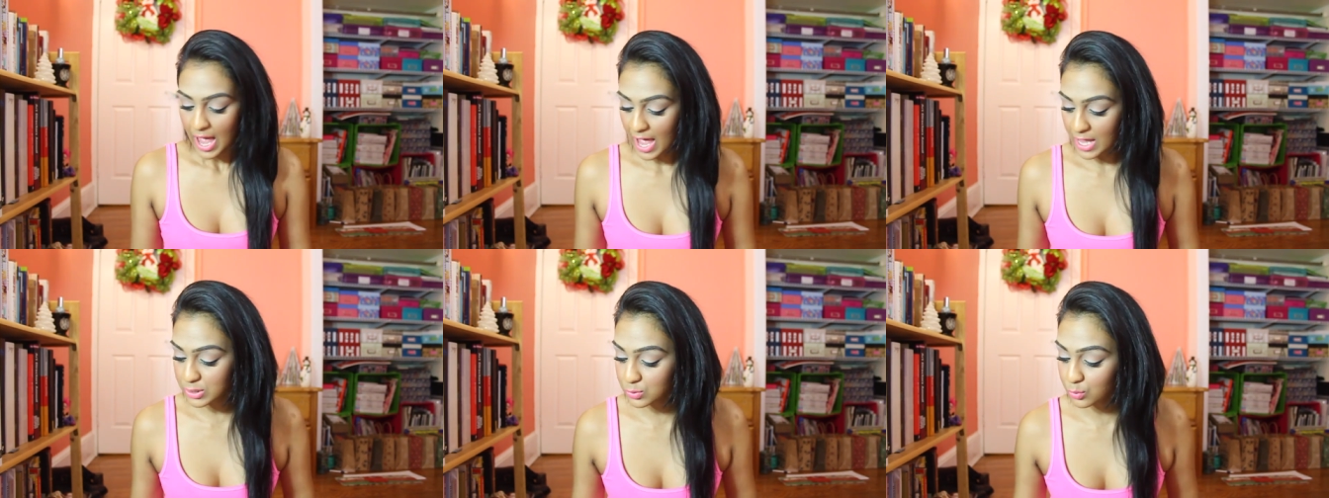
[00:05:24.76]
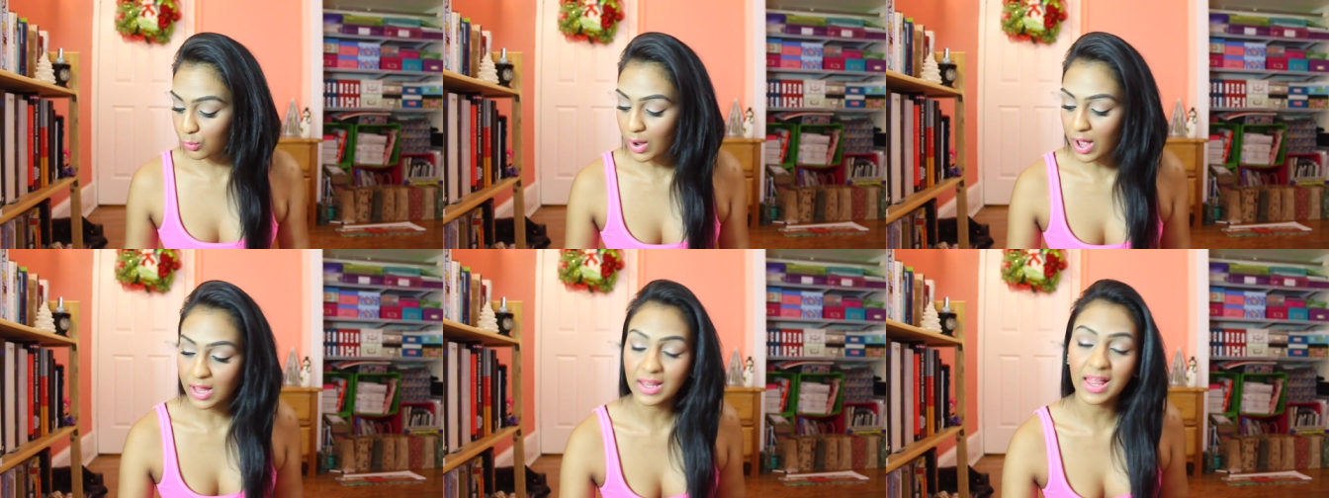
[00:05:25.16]
as
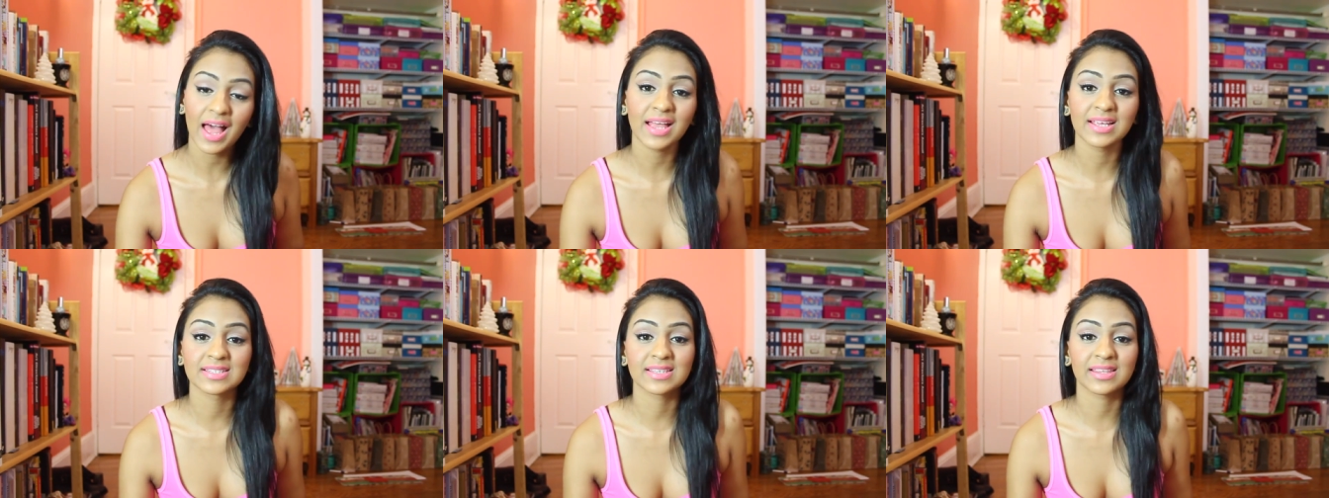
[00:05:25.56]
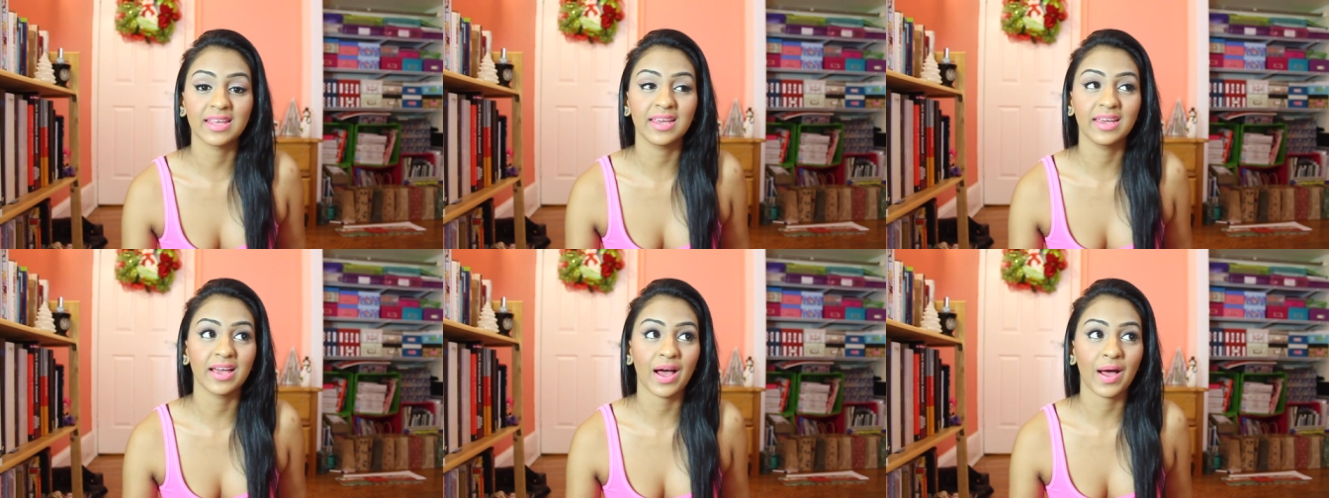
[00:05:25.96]
well as
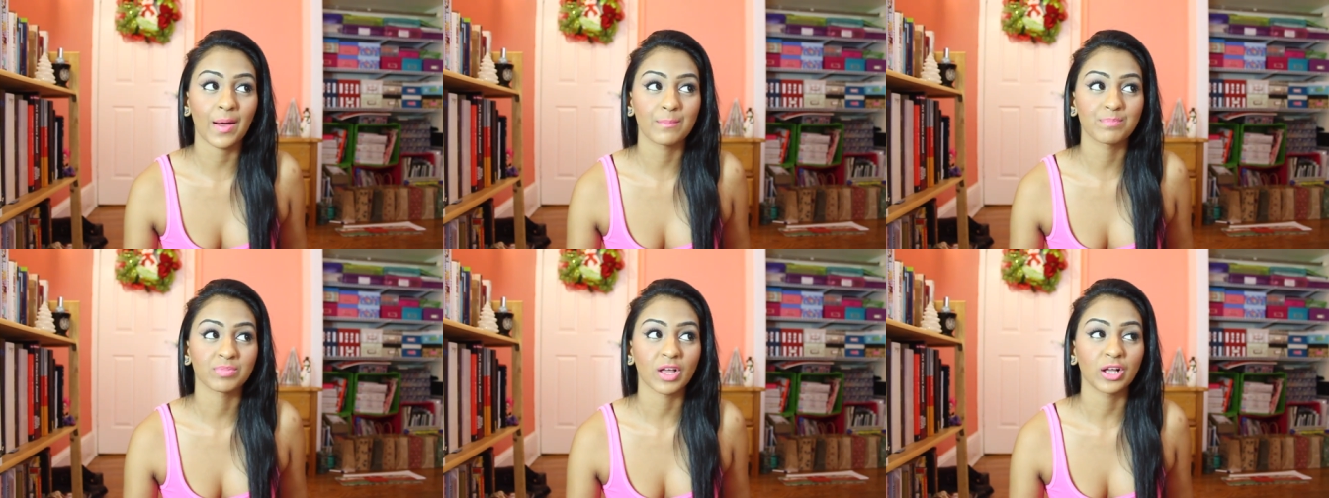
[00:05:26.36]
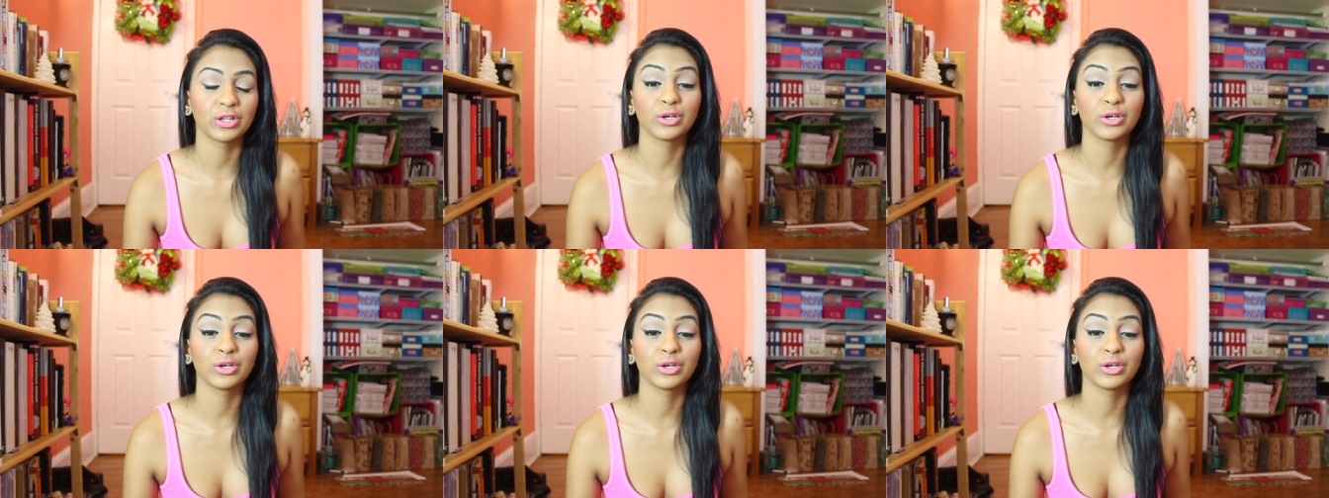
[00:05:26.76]
the um,